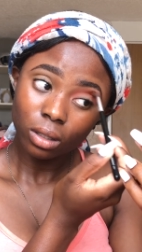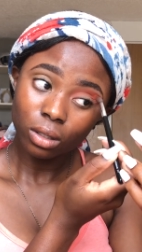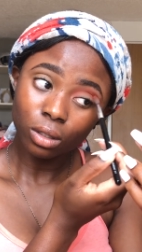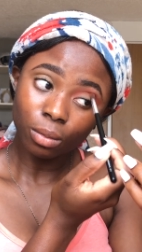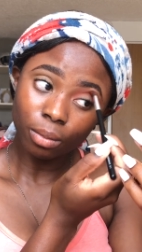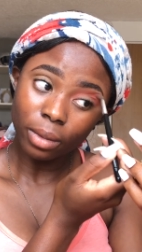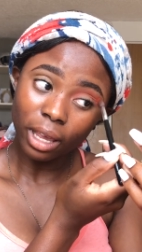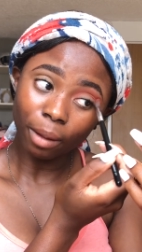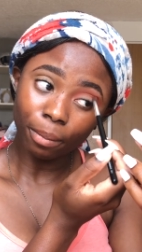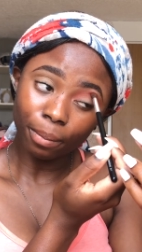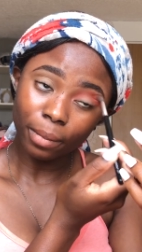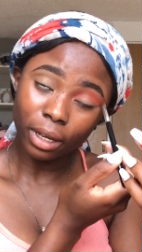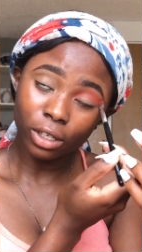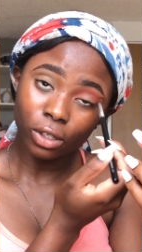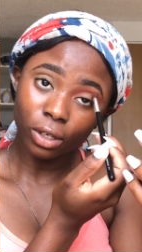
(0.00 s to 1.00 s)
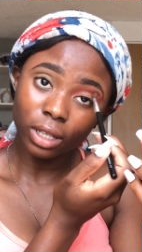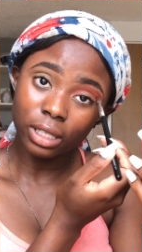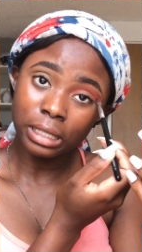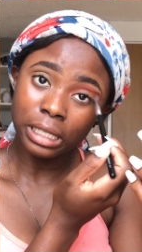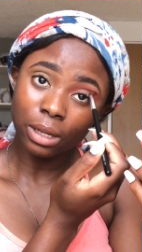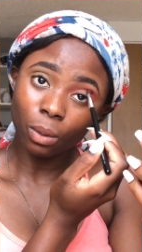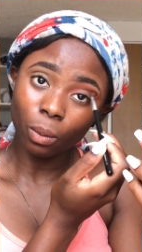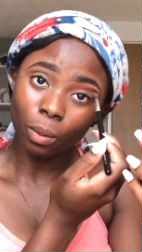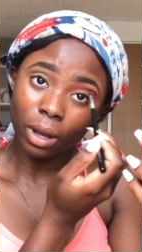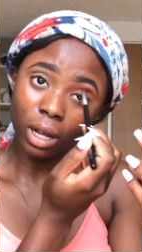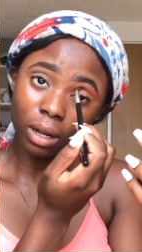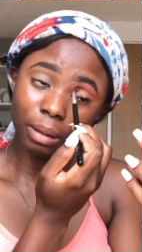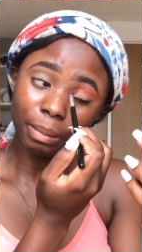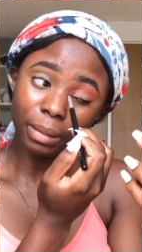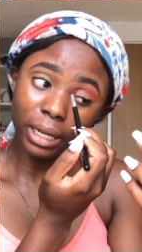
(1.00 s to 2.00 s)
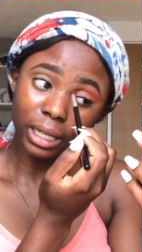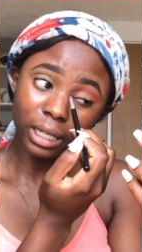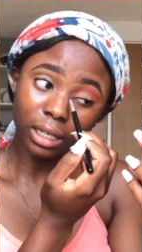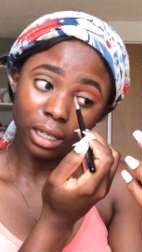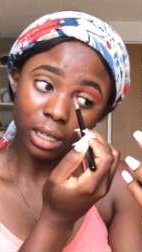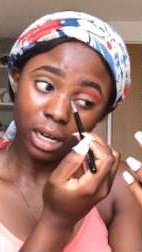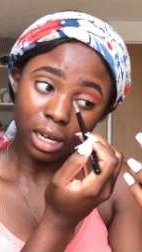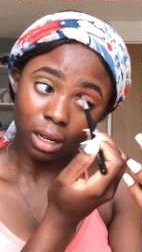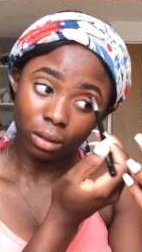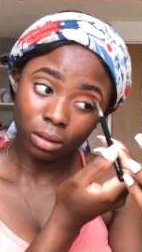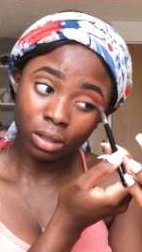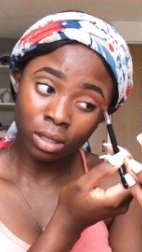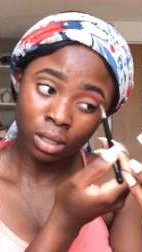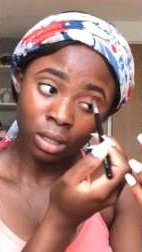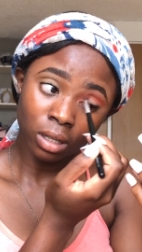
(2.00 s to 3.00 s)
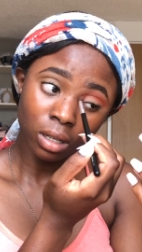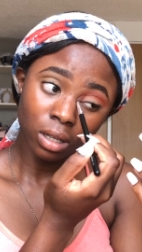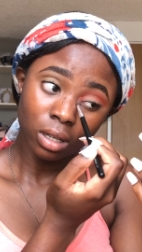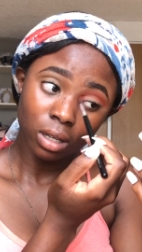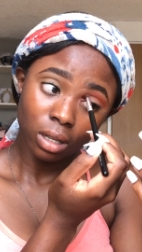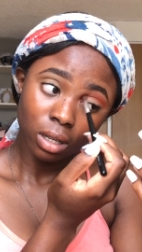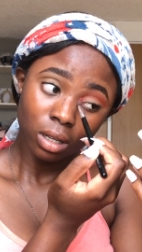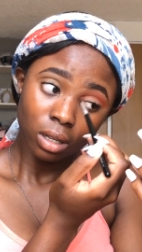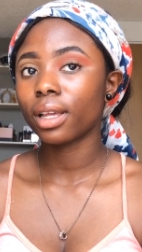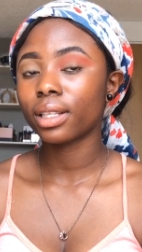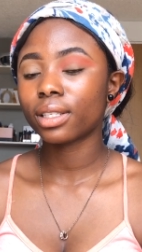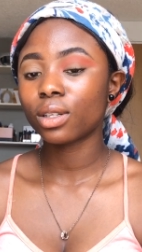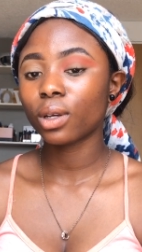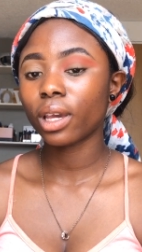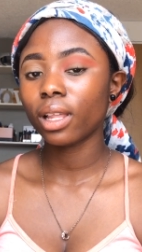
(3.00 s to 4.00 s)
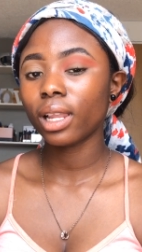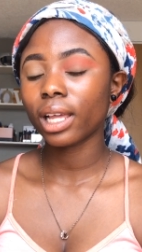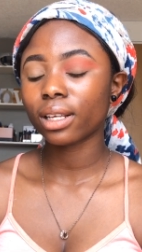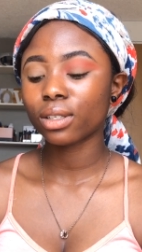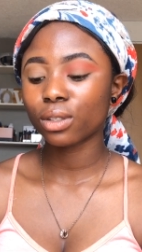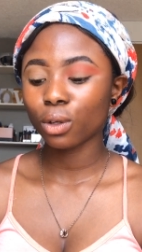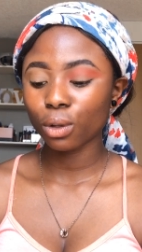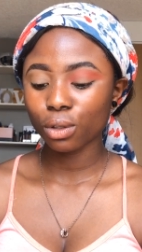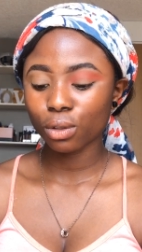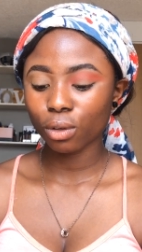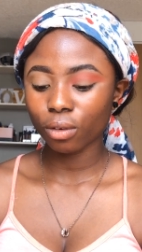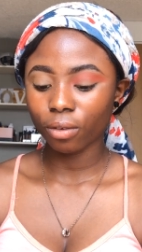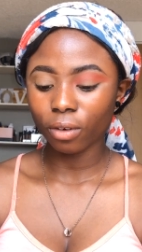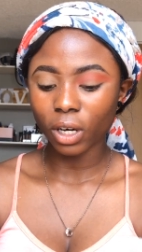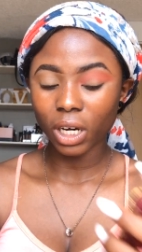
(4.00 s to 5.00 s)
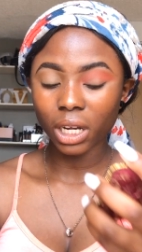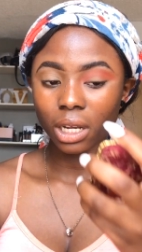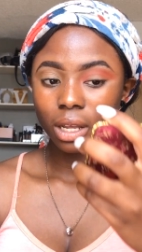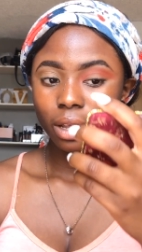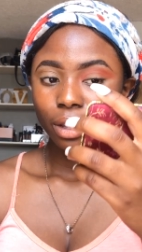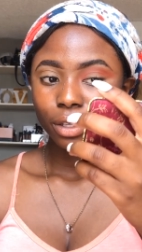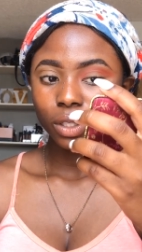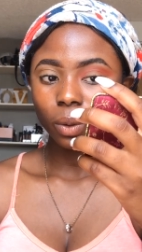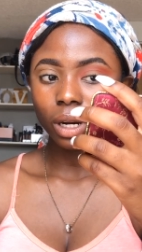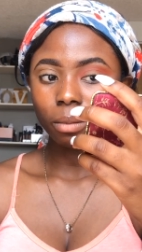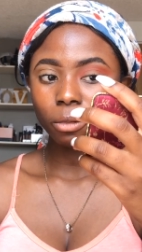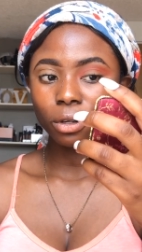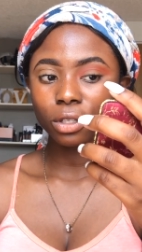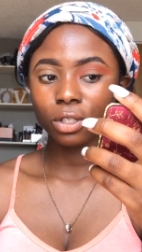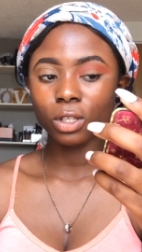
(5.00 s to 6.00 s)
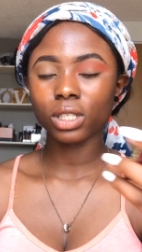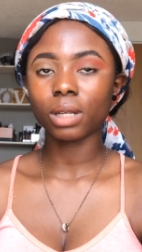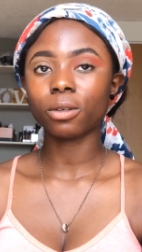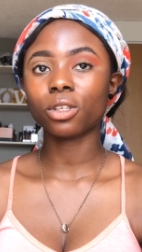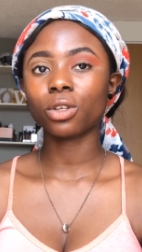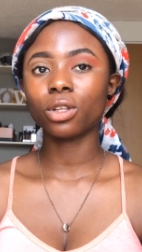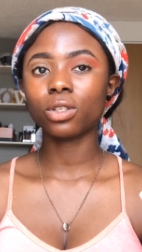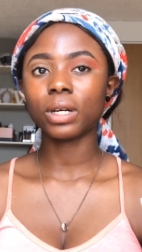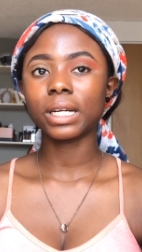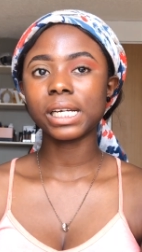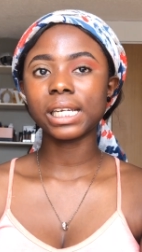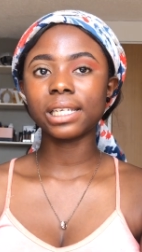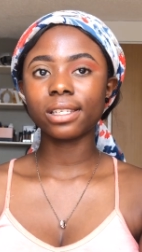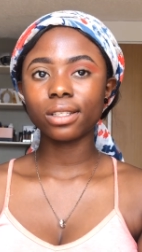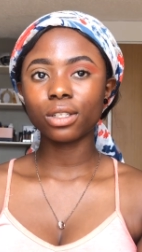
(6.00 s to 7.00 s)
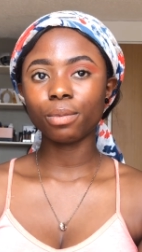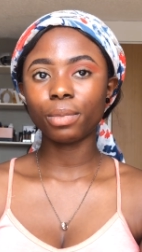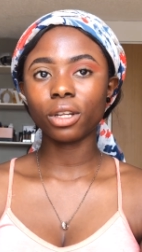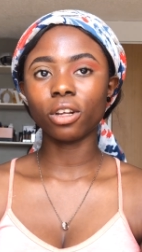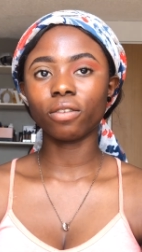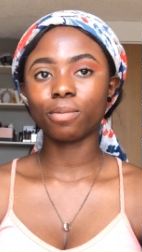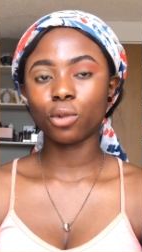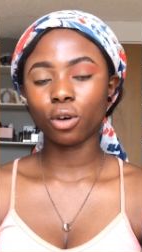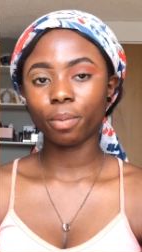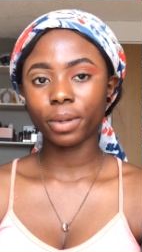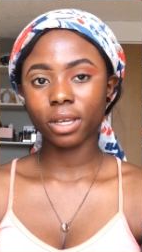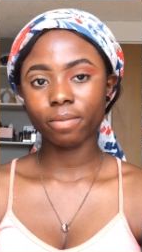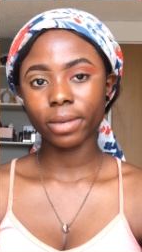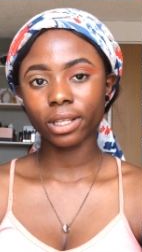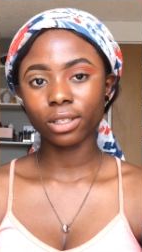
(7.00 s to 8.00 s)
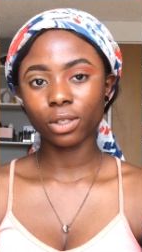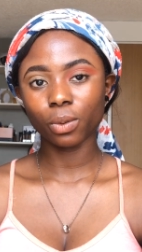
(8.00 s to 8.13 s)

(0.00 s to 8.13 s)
to make, make sure it's well blended out. It's looking like so, so far. So what I'm going to do is I'm just going to add a little bit of more pigment